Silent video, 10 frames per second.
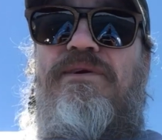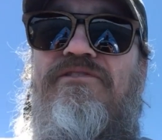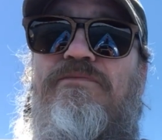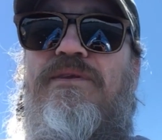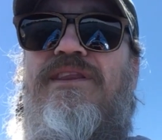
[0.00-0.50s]
by
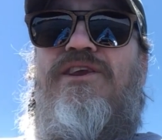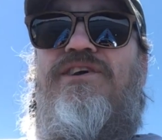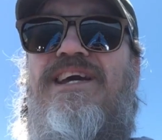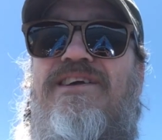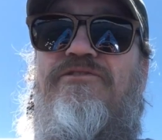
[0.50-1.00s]
some little
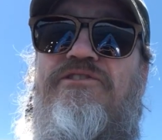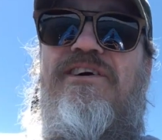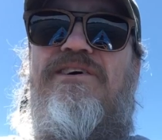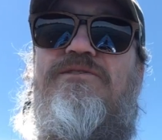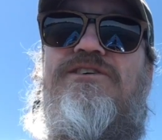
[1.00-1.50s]
kids
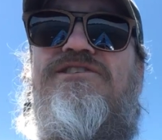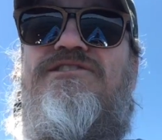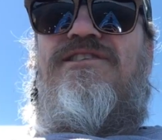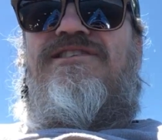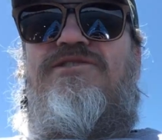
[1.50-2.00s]
uh, who are just
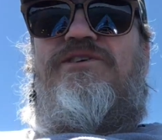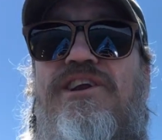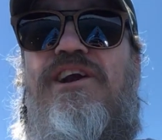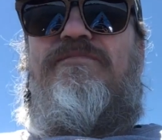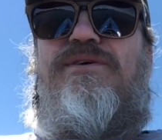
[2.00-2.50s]
doing it
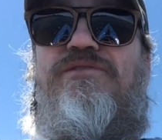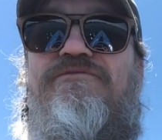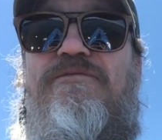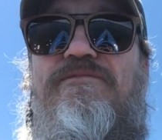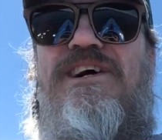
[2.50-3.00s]
on a boat
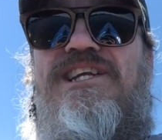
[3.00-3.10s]
from a